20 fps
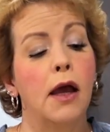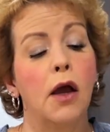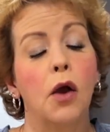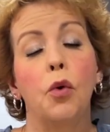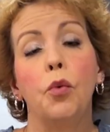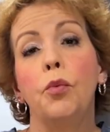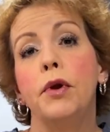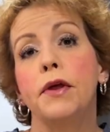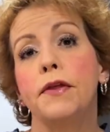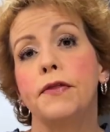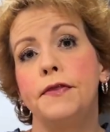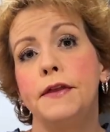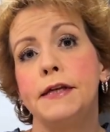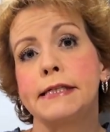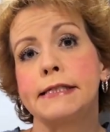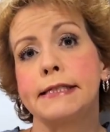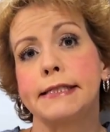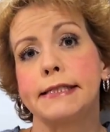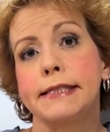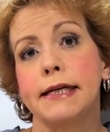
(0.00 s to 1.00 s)
with
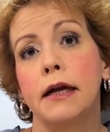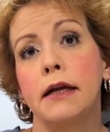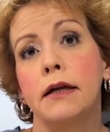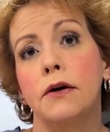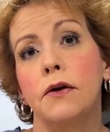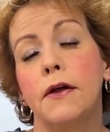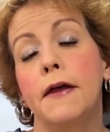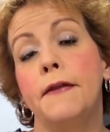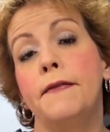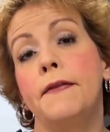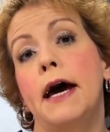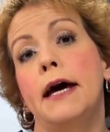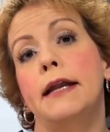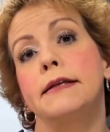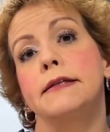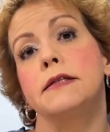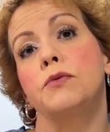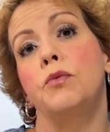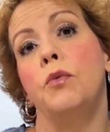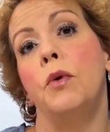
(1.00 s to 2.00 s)
this style, and that
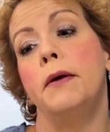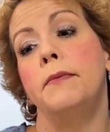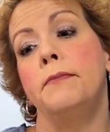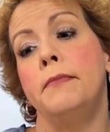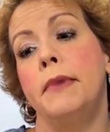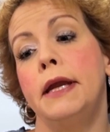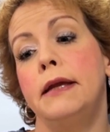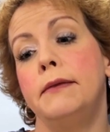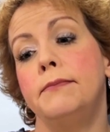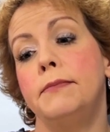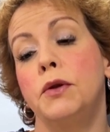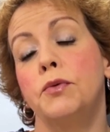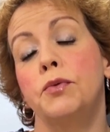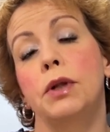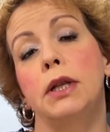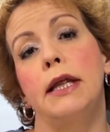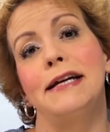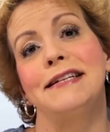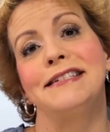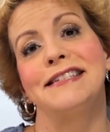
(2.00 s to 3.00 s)
is what made me
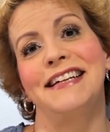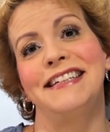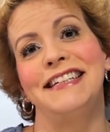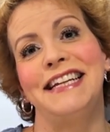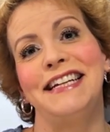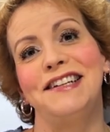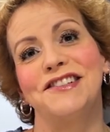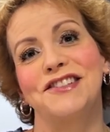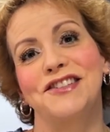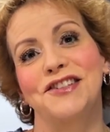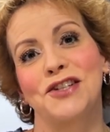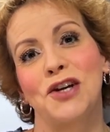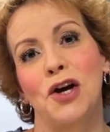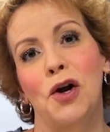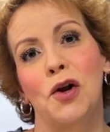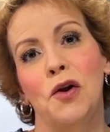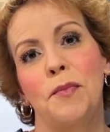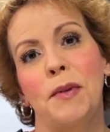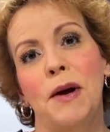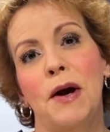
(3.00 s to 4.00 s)
realize I needed to
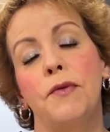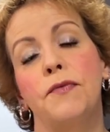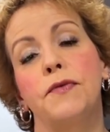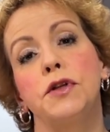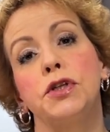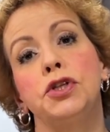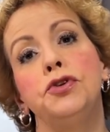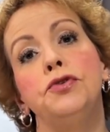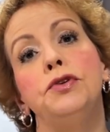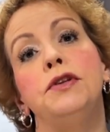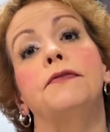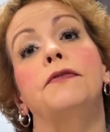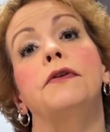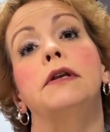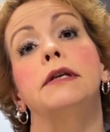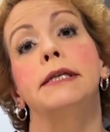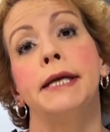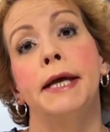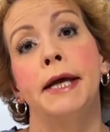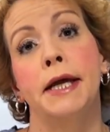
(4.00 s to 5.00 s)
talk about the two
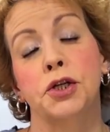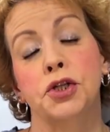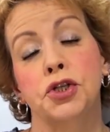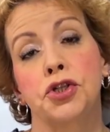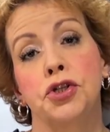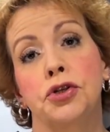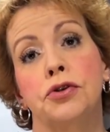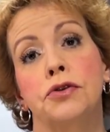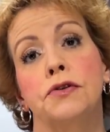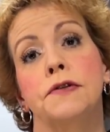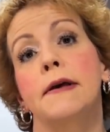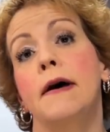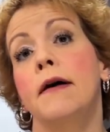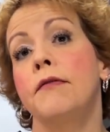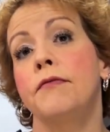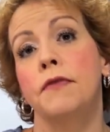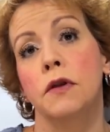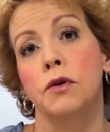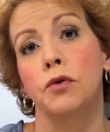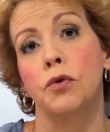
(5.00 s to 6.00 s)
different textures
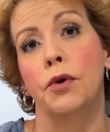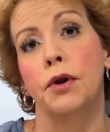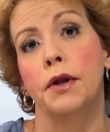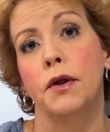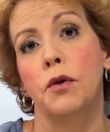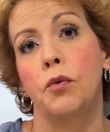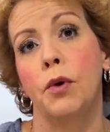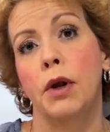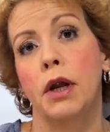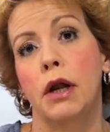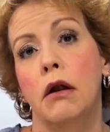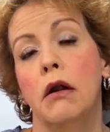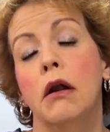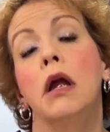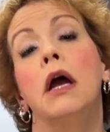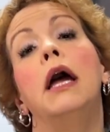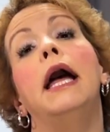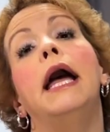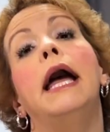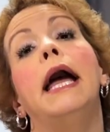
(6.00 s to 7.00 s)
of the Nordic Ware
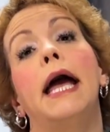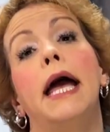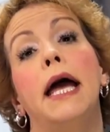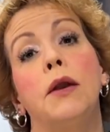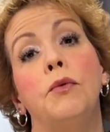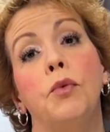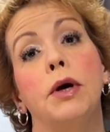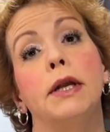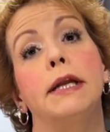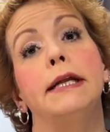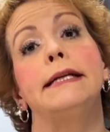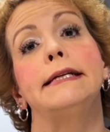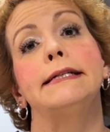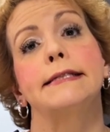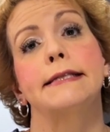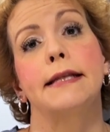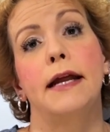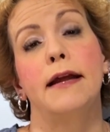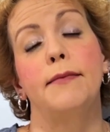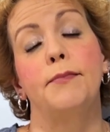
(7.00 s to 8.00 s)
and what it
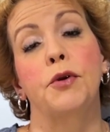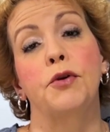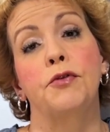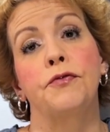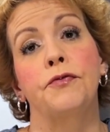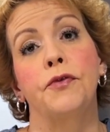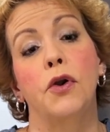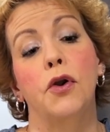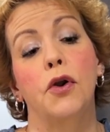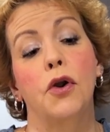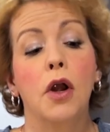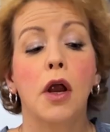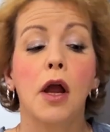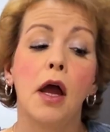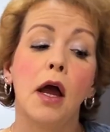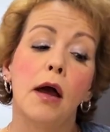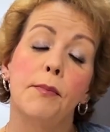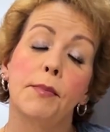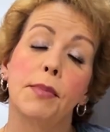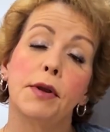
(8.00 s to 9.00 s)
is that I prefer.
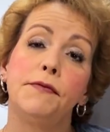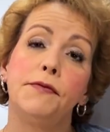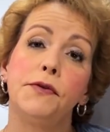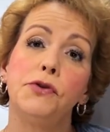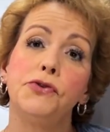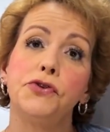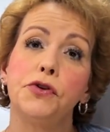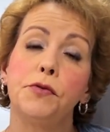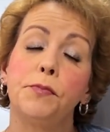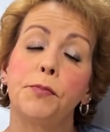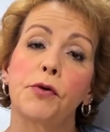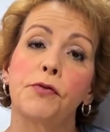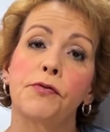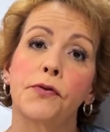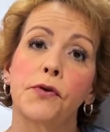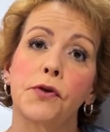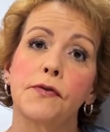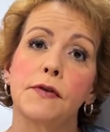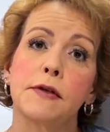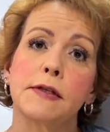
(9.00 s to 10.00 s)
But if you do
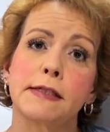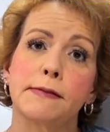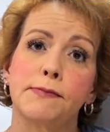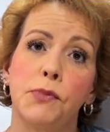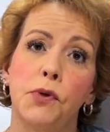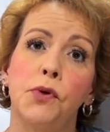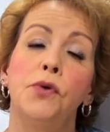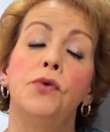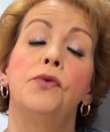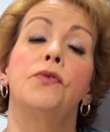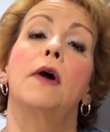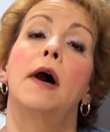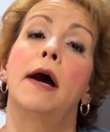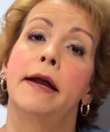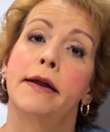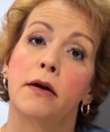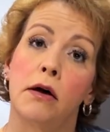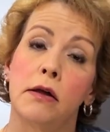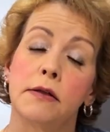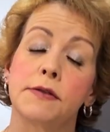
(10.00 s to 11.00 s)
prefer the smooth,
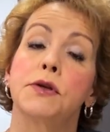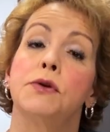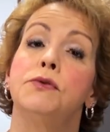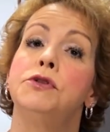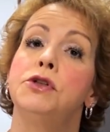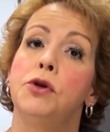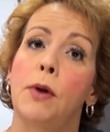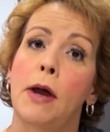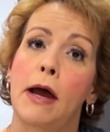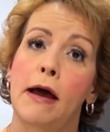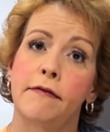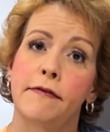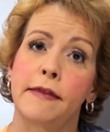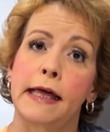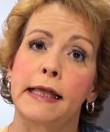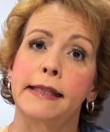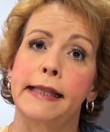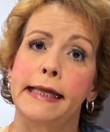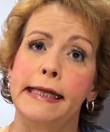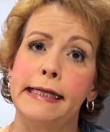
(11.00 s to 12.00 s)
I also do have
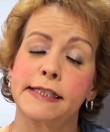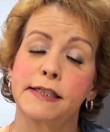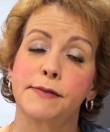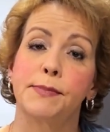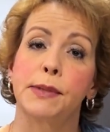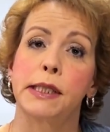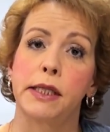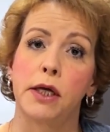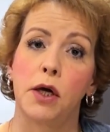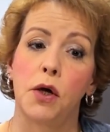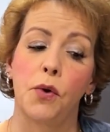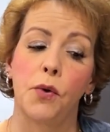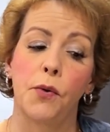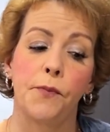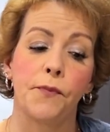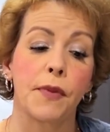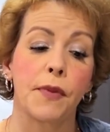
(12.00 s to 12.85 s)
that linked below.